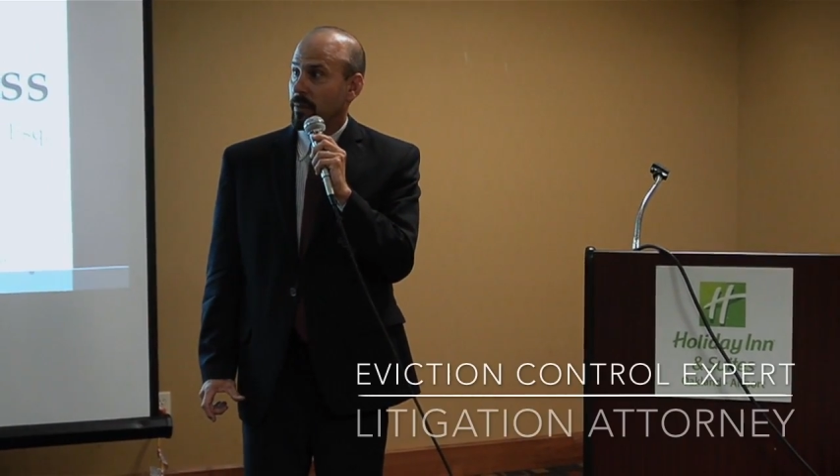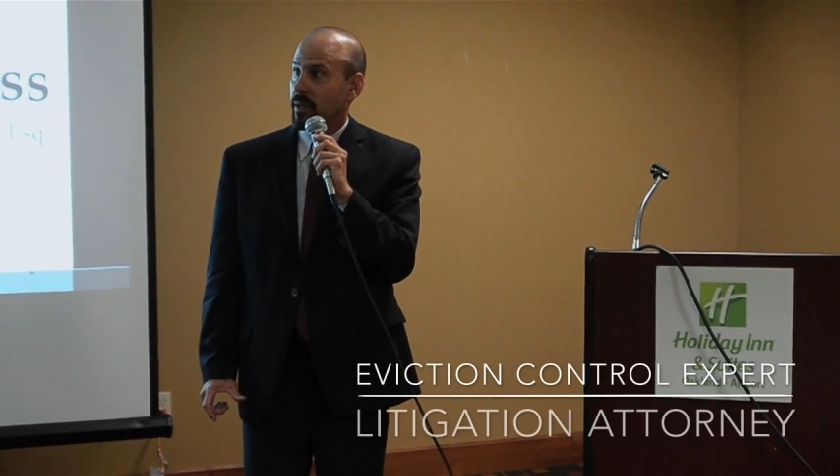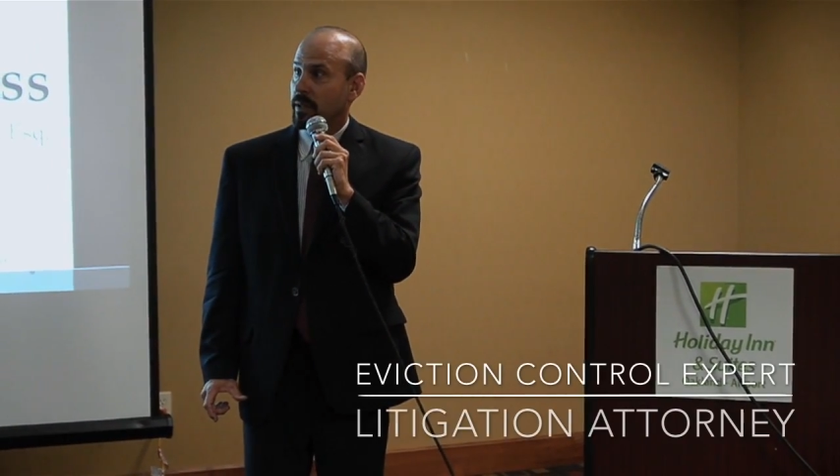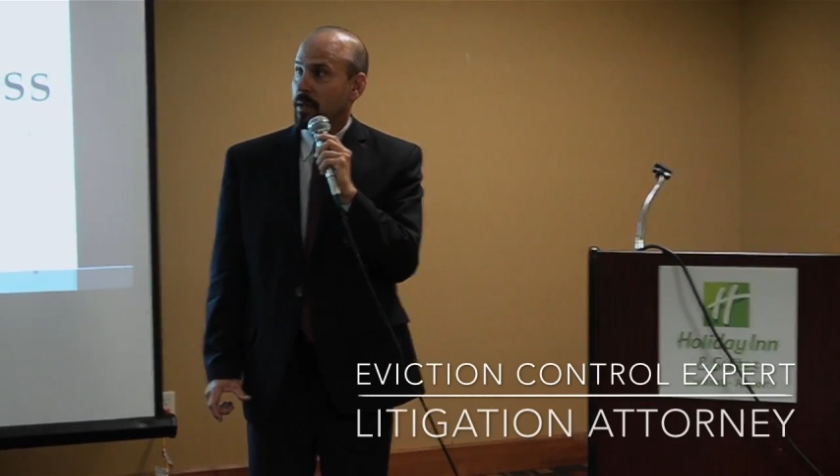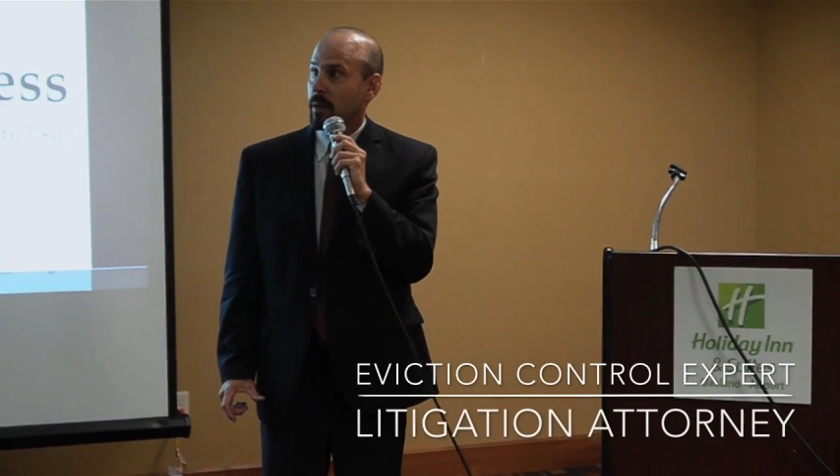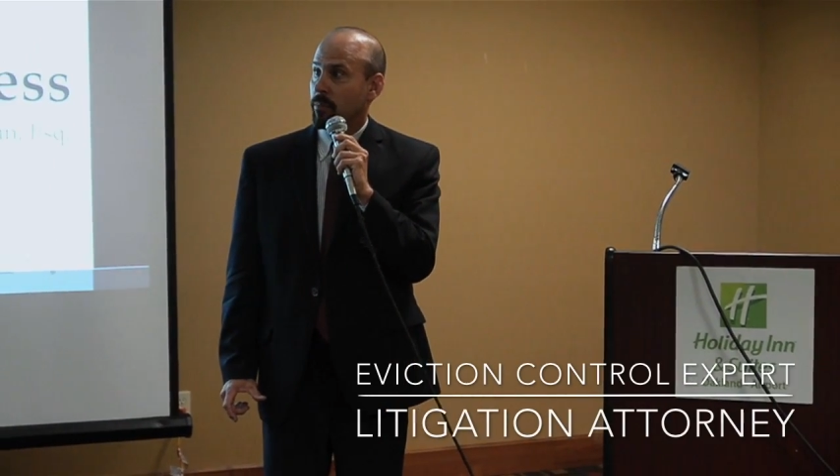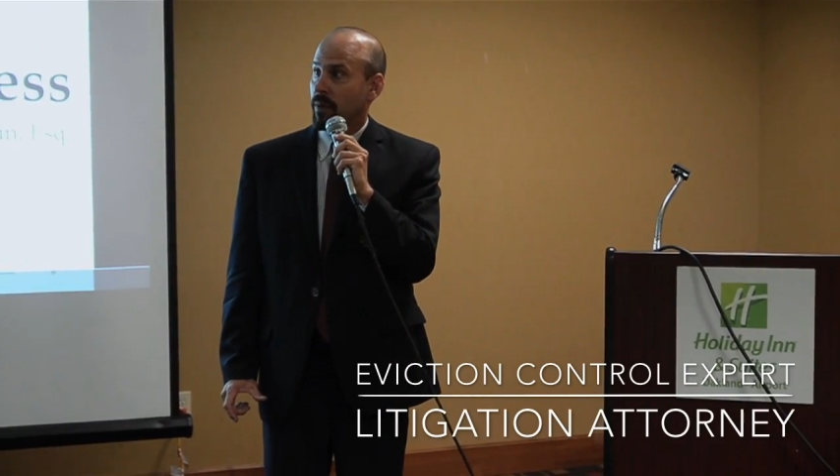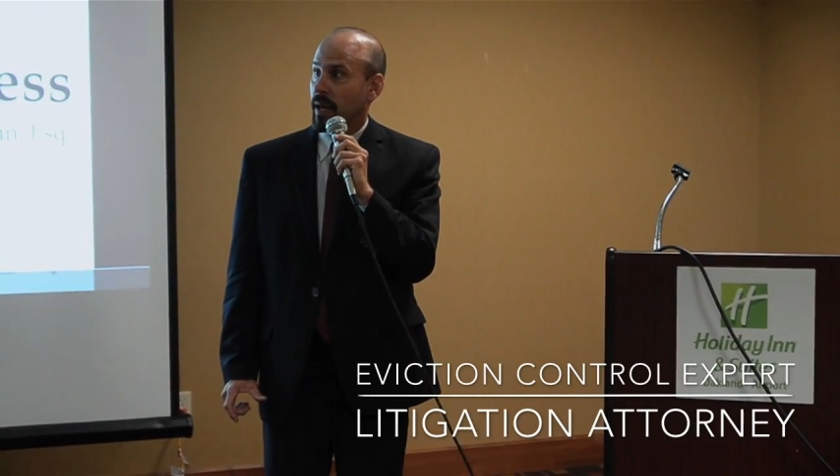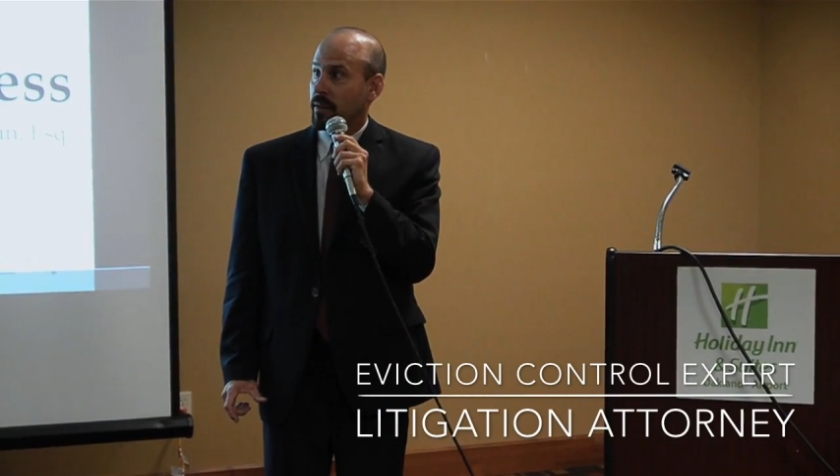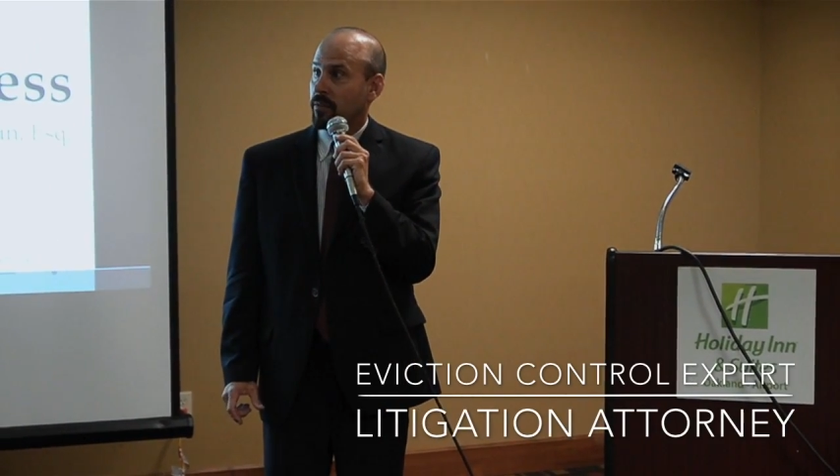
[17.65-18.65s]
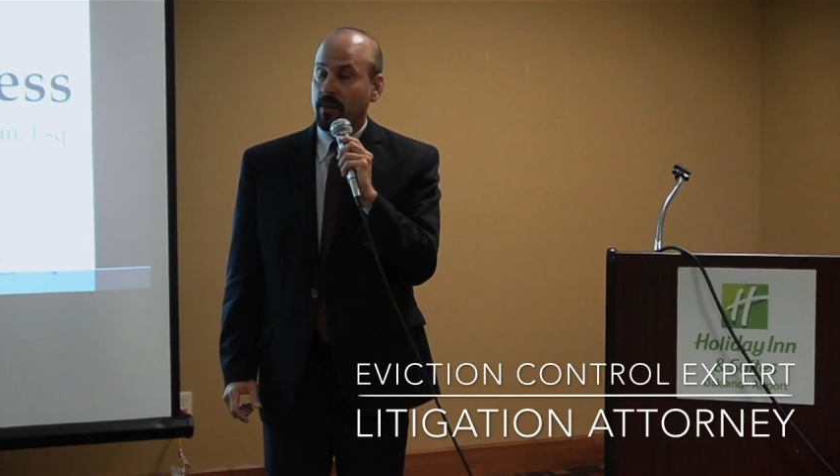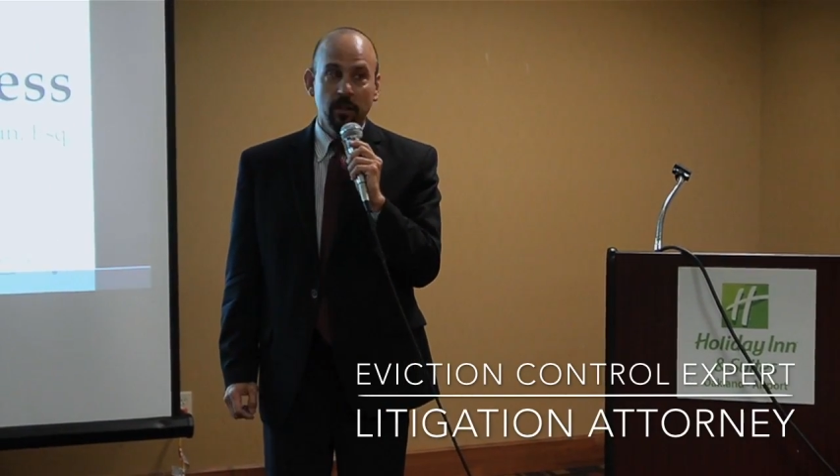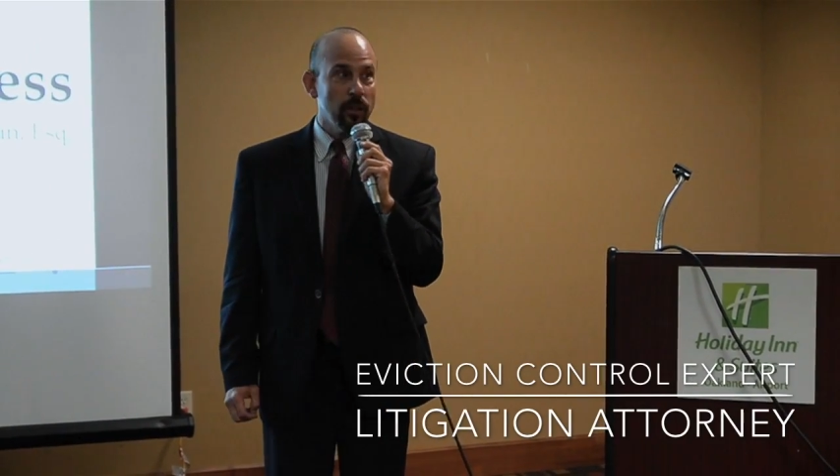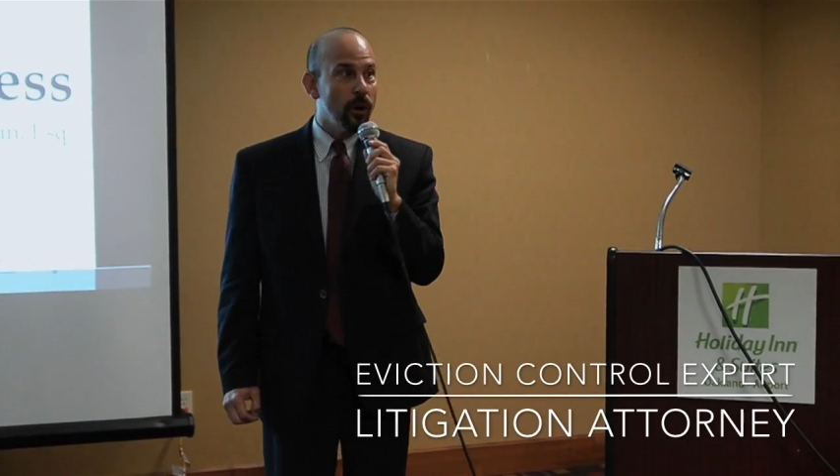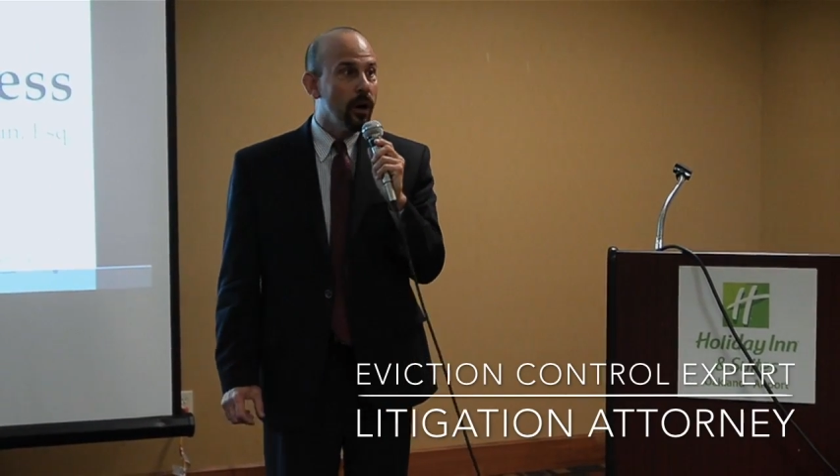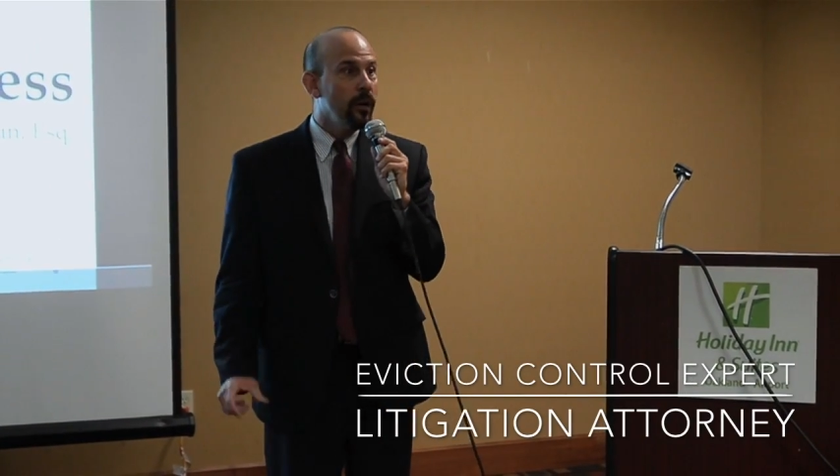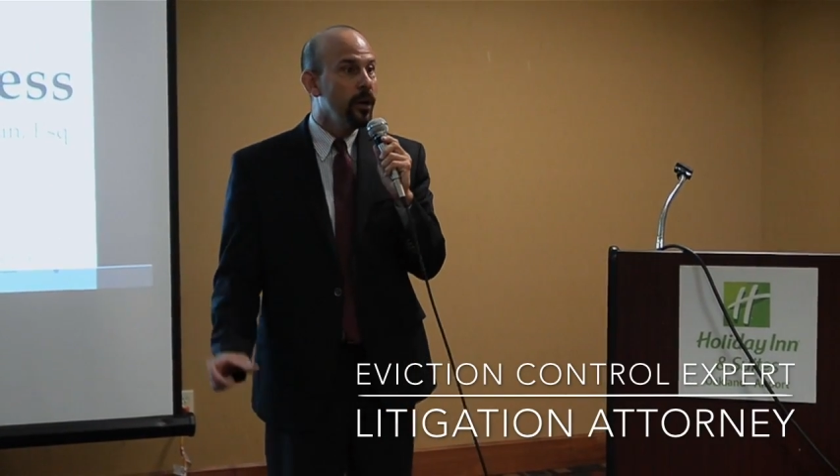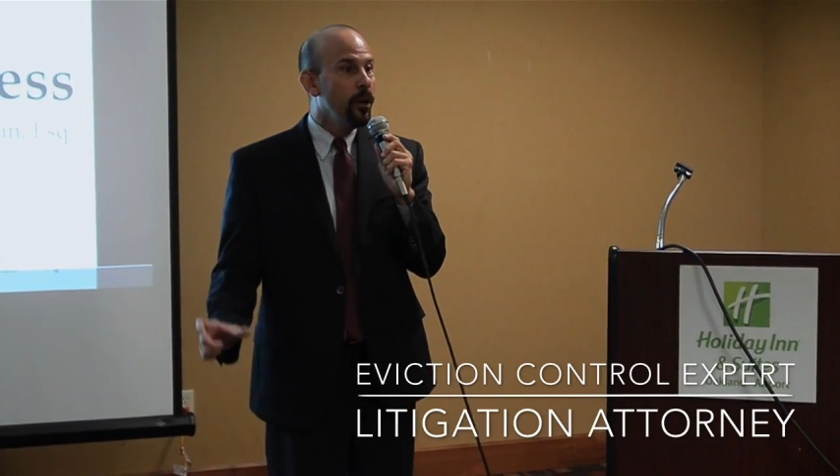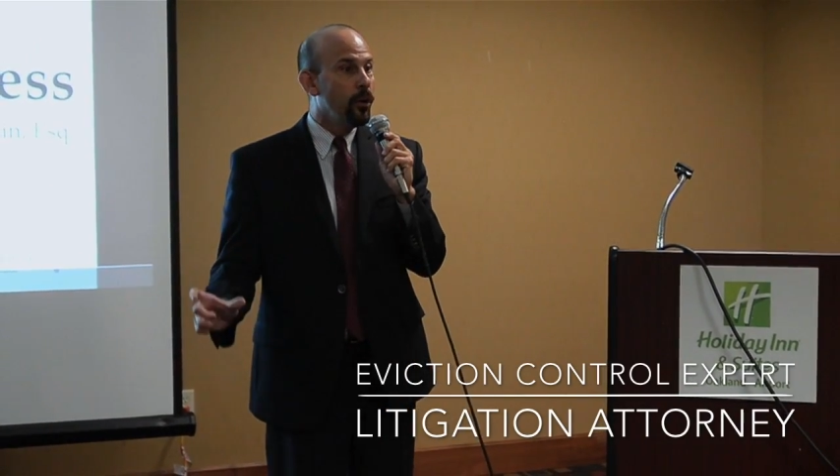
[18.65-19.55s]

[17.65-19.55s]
I've been practicing law